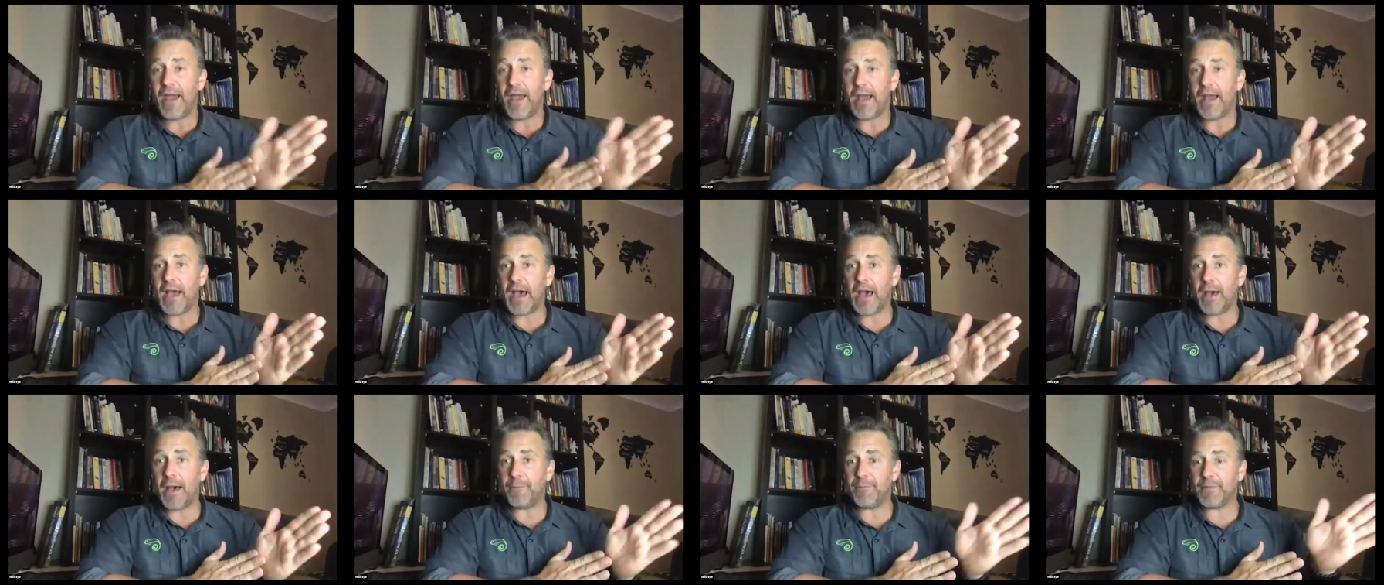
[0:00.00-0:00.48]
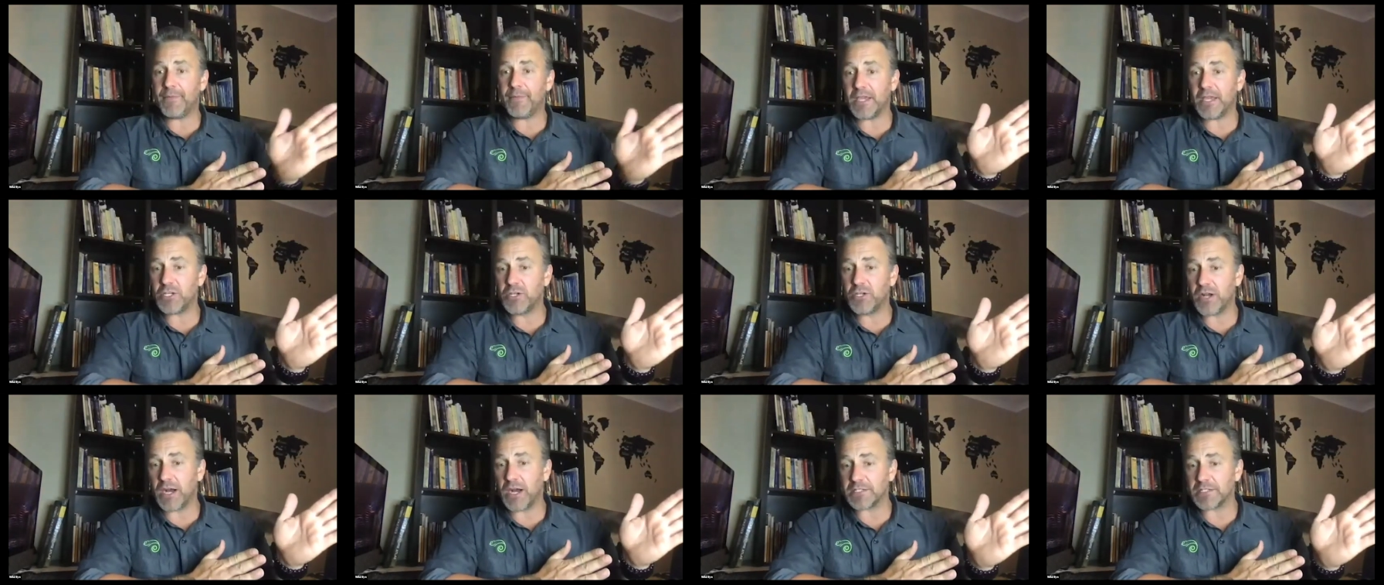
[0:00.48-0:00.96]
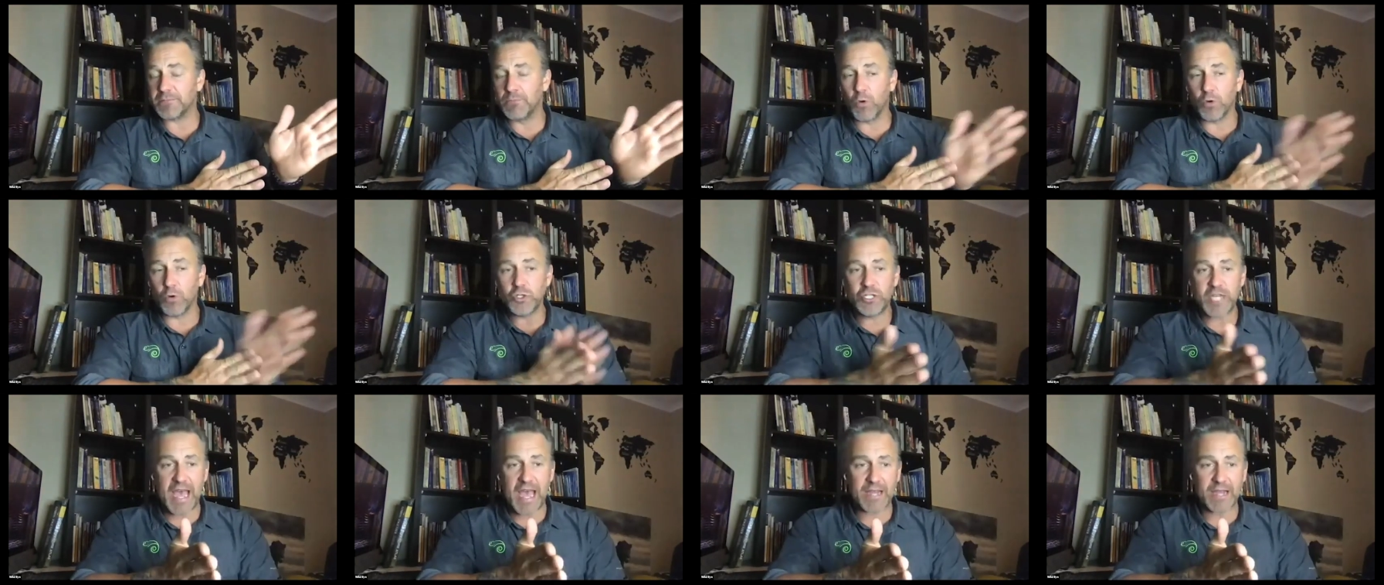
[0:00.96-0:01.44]
um, get you guys more
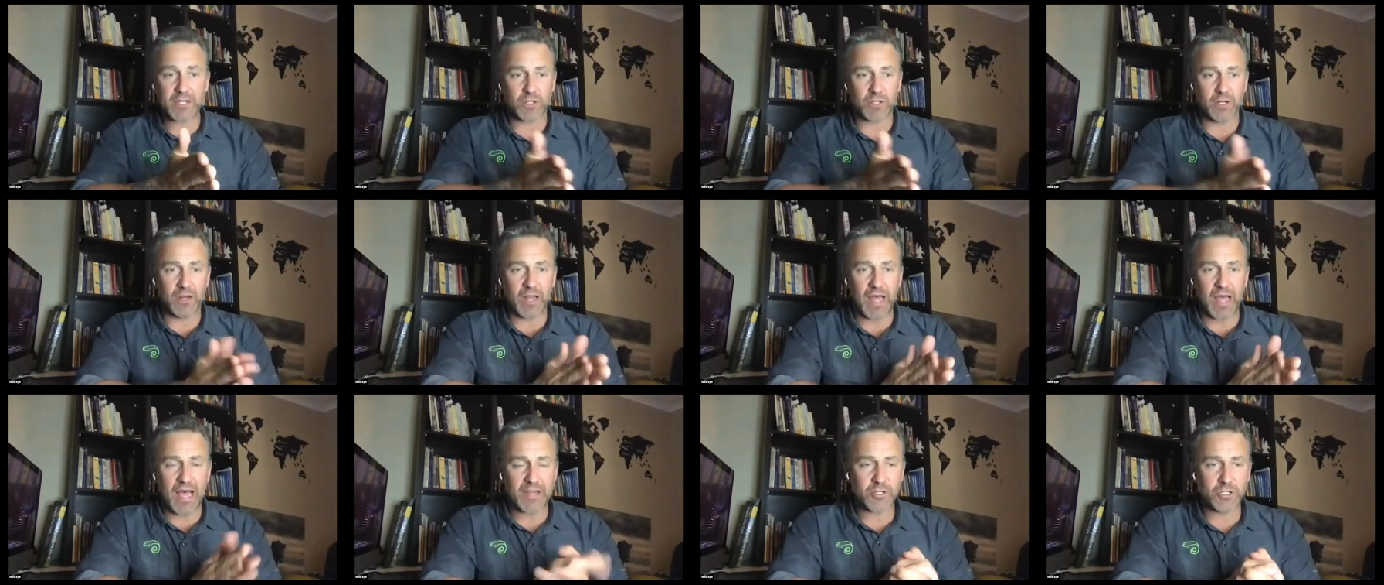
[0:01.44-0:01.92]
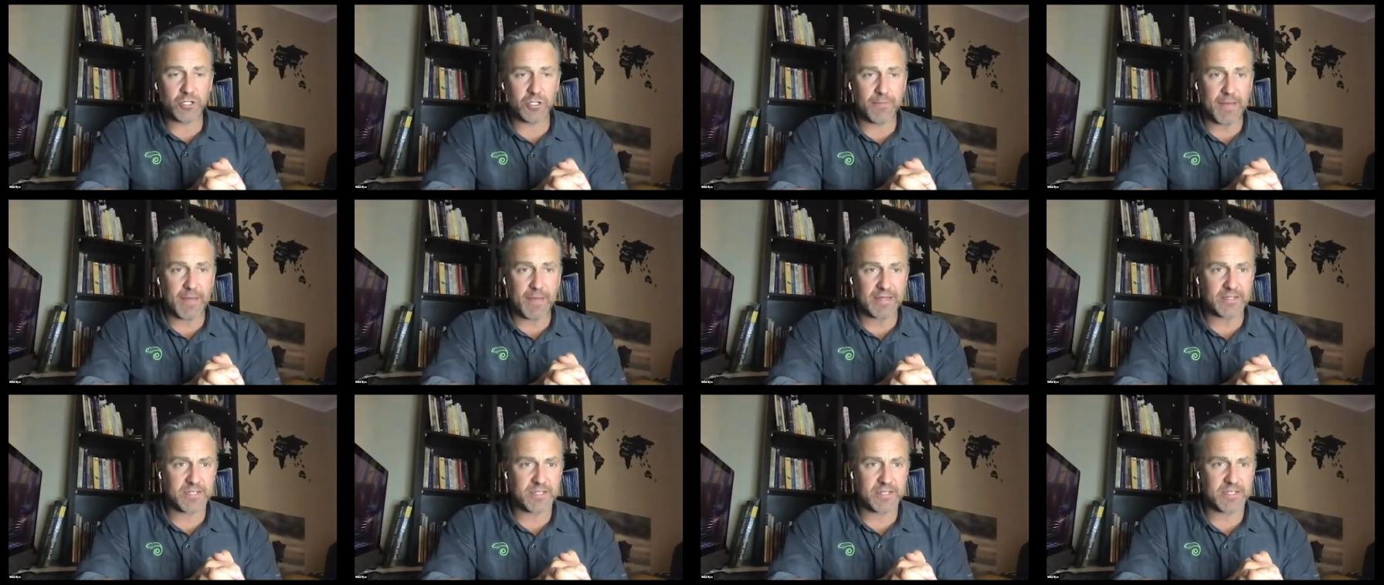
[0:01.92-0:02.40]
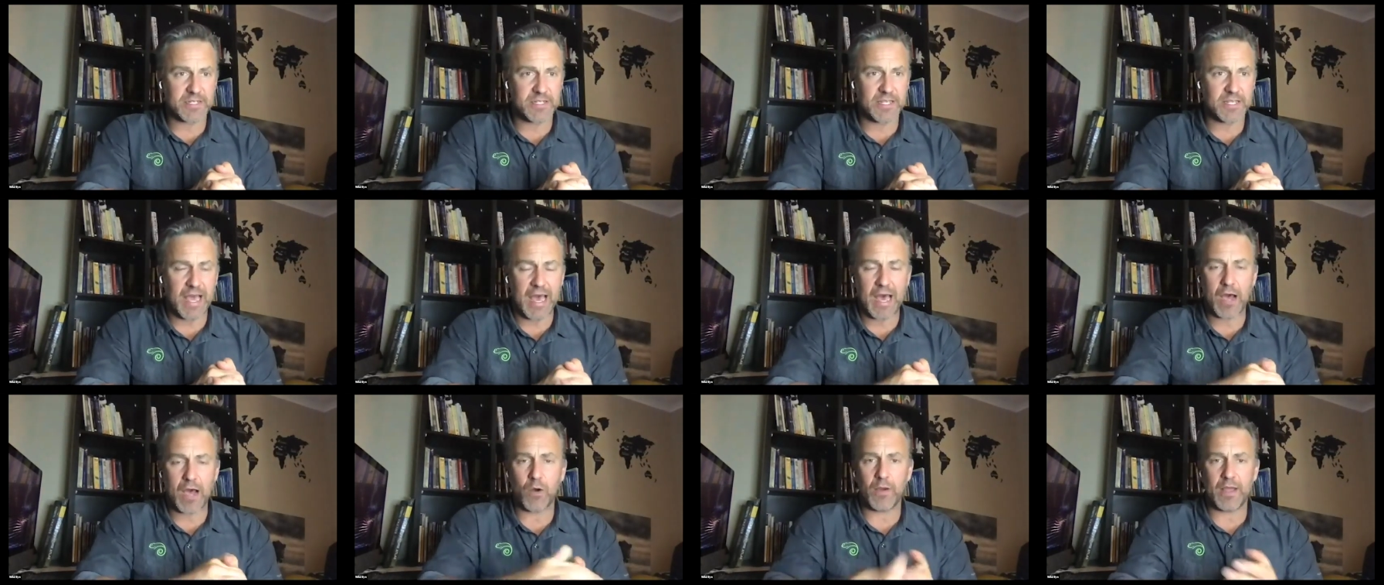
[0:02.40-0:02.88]
jacked on Lightroom and see
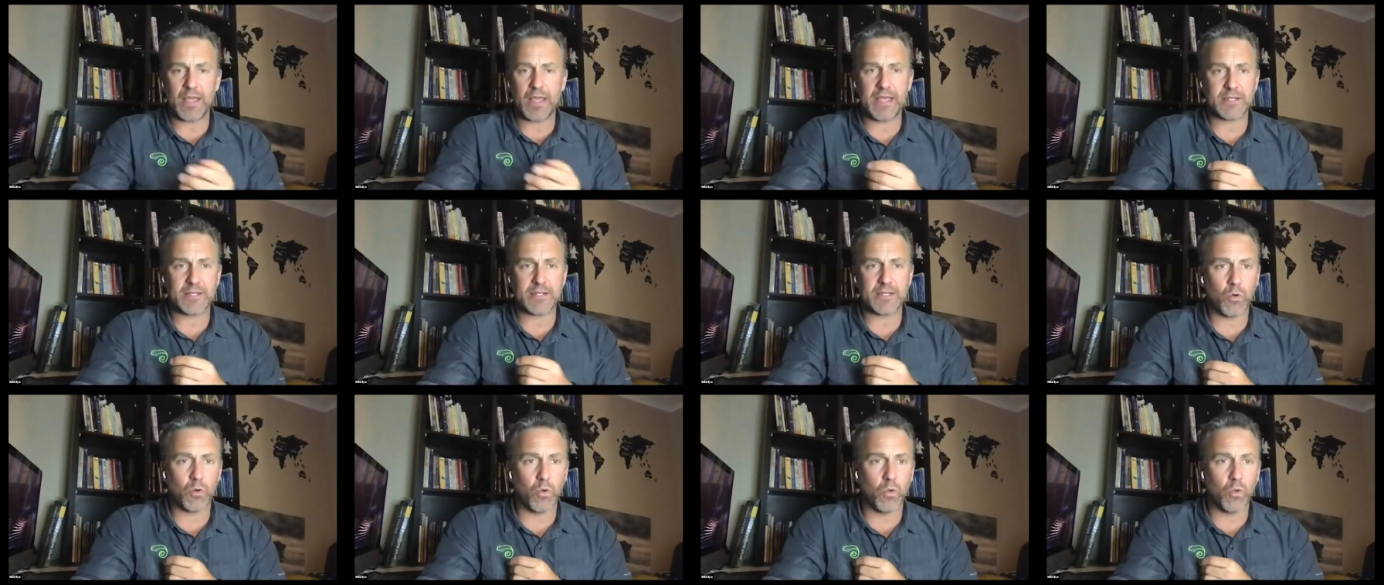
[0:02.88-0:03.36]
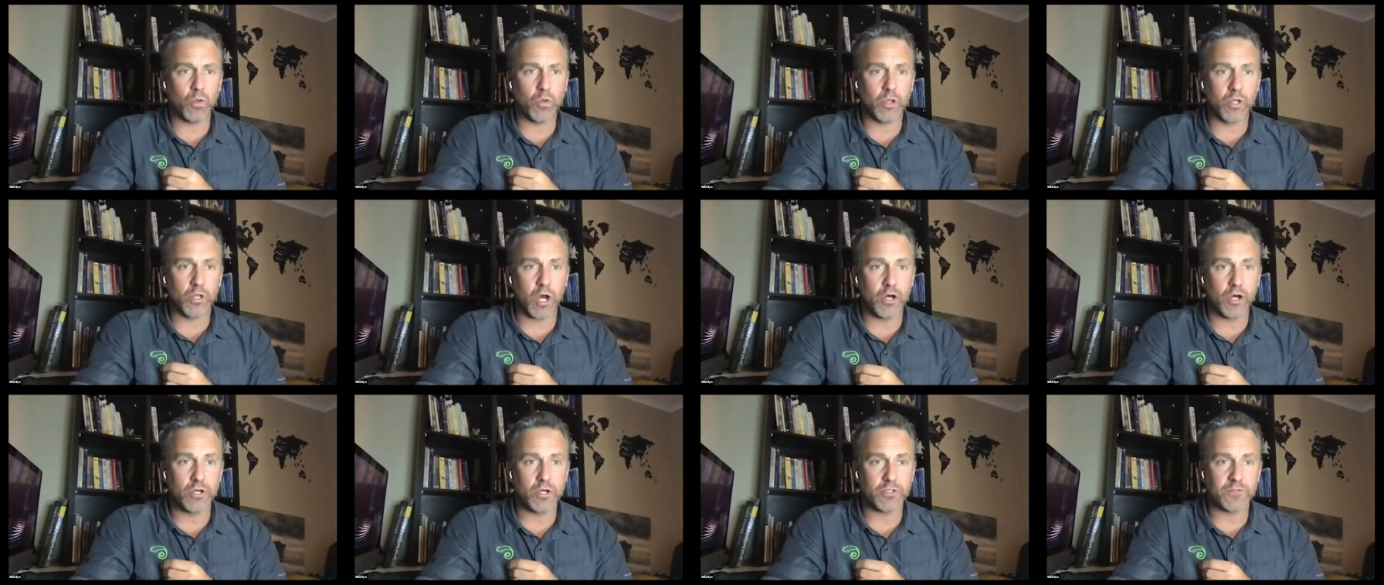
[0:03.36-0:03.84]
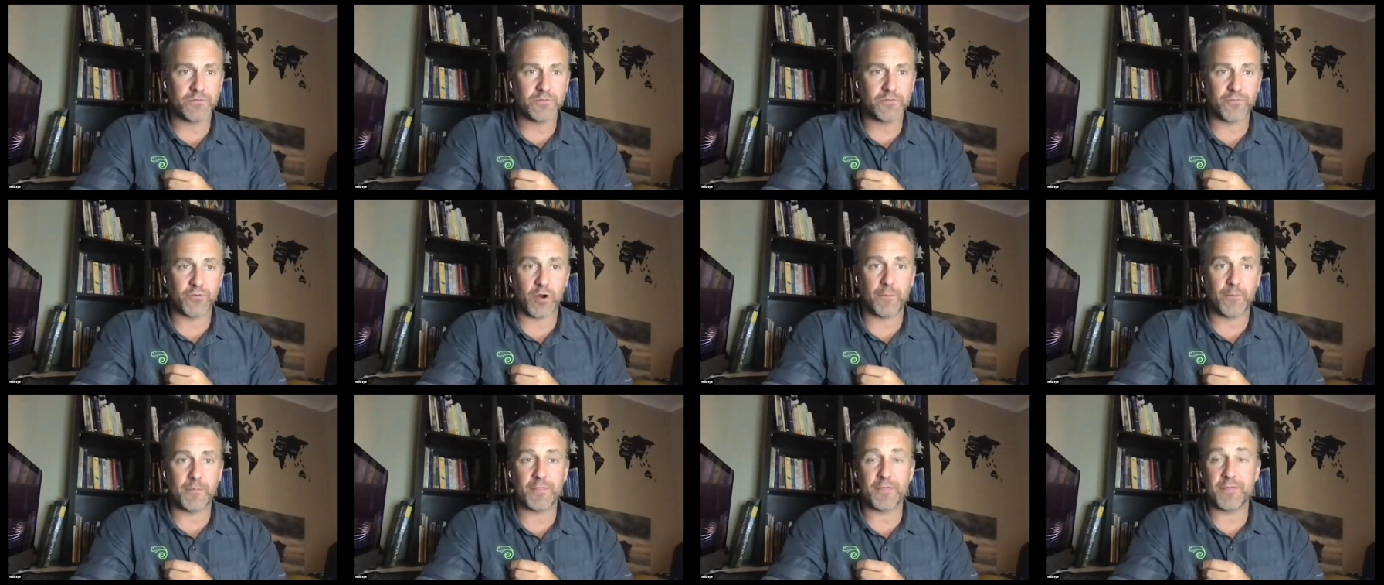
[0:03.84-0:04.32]
how it all goes
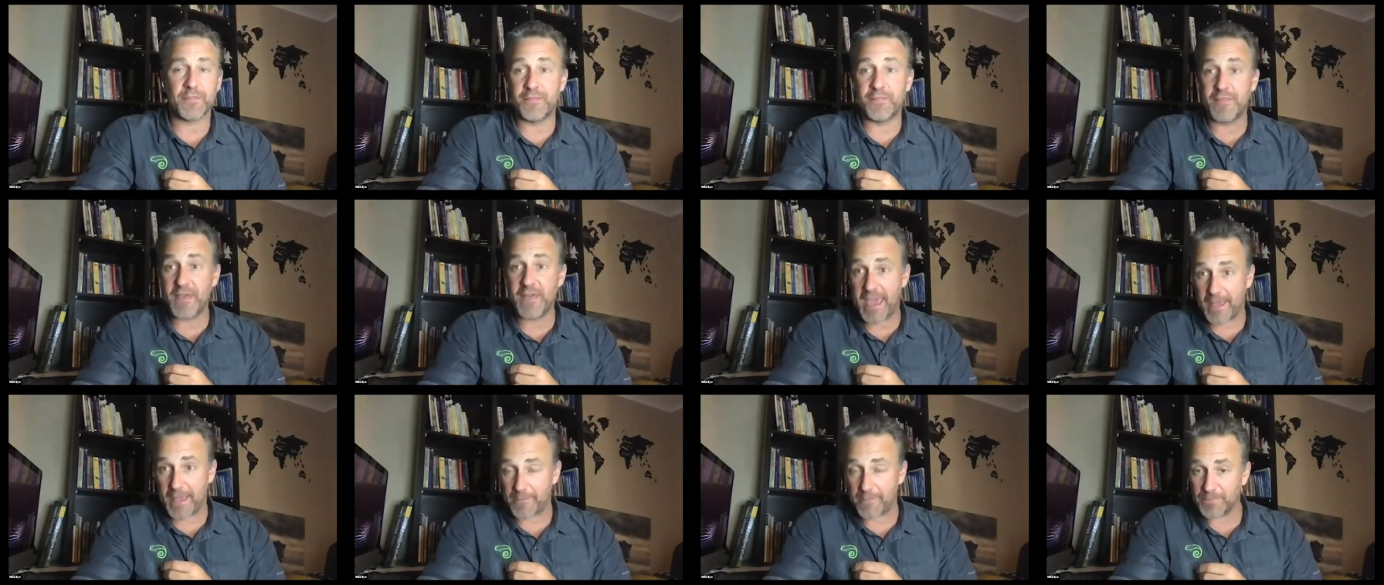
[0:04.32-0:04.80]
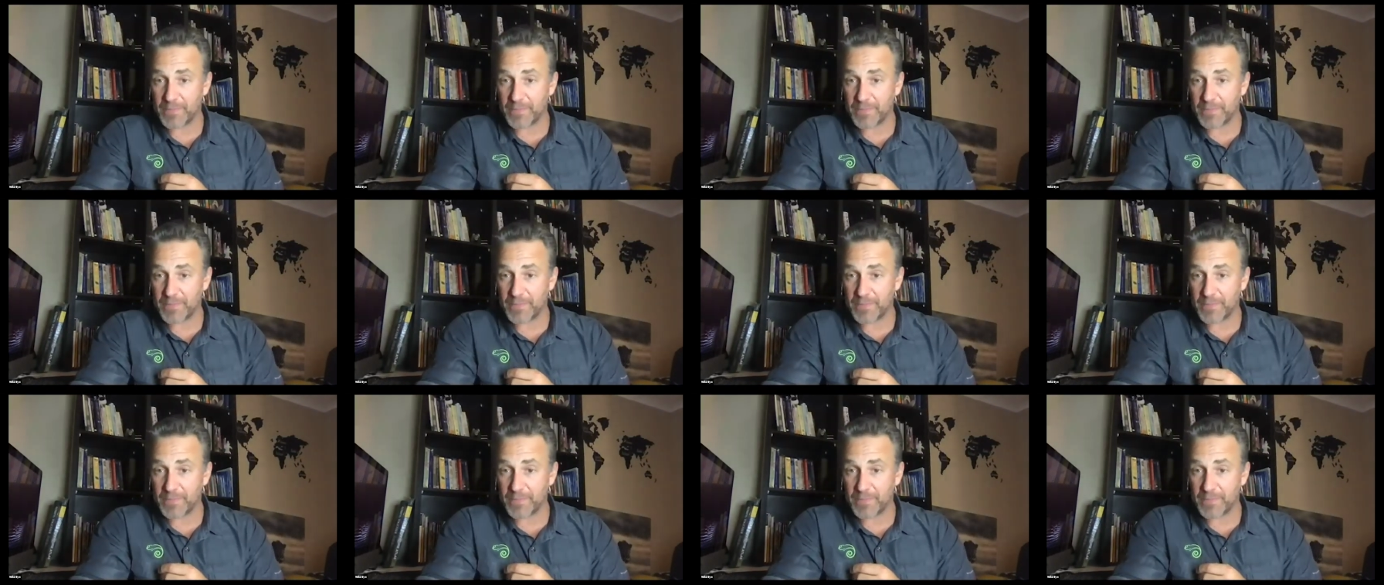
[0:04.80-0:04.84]
from there.